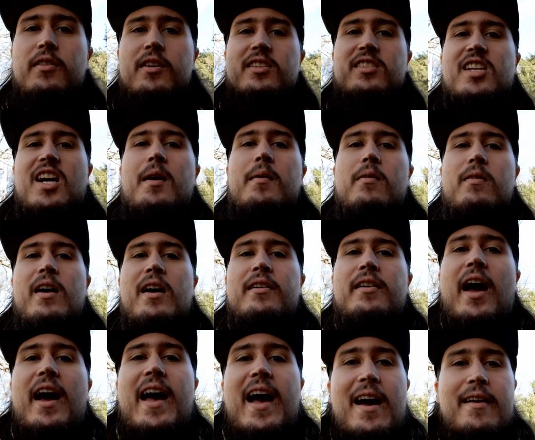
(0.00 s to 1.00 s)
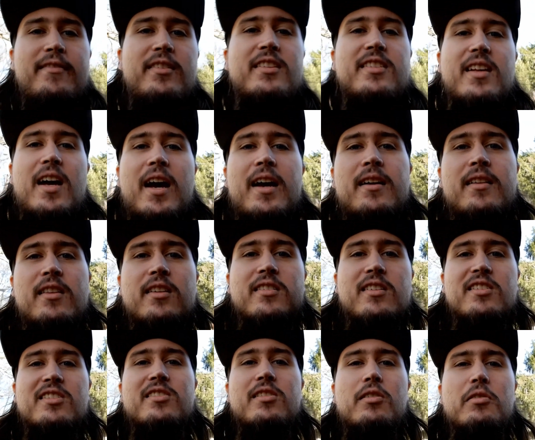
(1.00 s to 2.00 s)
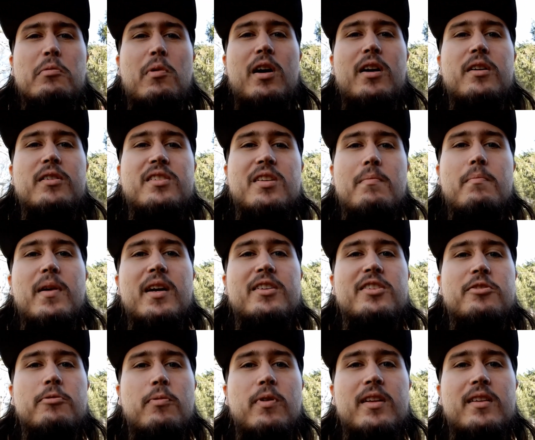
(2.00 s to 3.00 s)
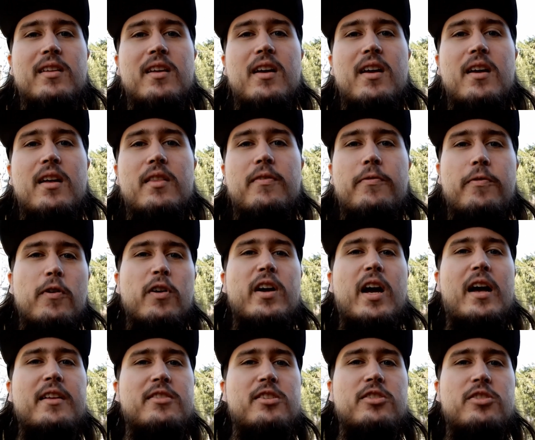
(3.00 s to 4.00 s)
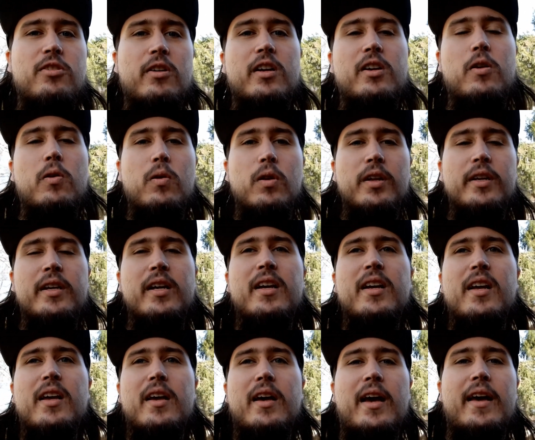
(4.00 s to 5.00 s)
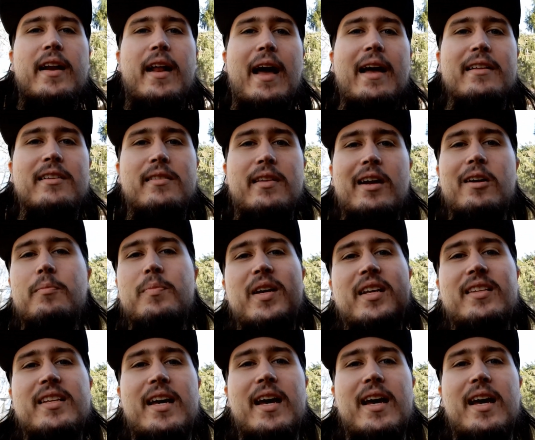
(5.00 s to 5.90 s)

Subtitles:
This time around I have inside the distilled water to mix with the full concentrate coolant, and that'll be at